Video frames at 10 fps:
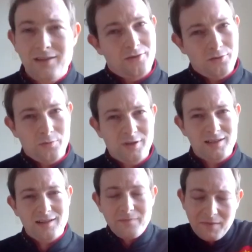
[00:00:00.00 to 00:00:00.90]
Good one,
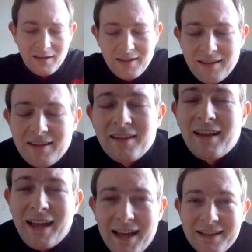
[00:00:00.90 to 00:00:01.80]
isn't it?
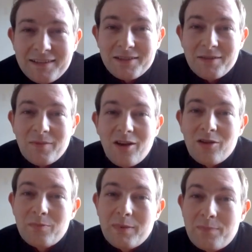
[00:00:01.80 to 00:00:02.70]
And
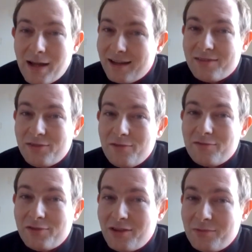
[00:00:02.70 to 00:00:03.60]
I'll be back soon
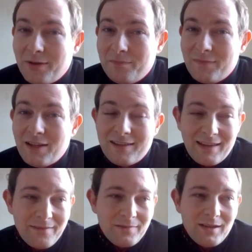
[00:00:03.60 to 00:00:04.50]
for another one. Like I
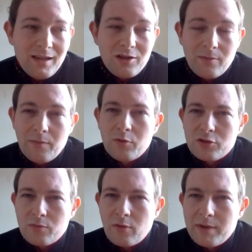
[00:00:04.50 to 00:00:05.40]
say, comment, what
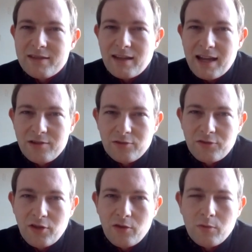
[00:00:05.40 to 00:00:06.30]
do you want me to head nod
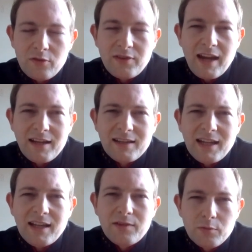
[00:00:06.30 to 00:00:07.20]
to? What
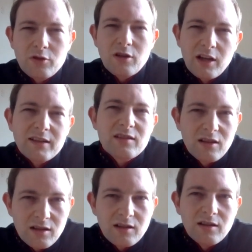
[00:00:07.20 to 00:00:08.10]
techniques would you like to
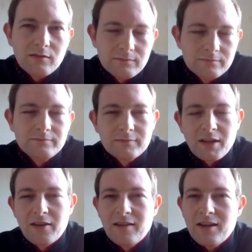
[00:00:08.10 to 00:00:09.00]
learn?
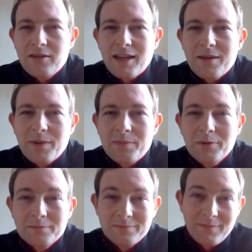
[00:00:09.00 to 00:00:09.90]
Okay,
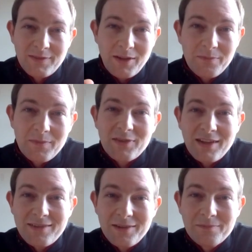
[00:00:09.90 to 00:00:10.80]
people. So, see
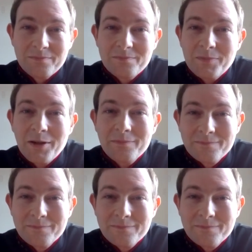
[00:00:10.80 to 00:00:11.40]
you soon. Bye.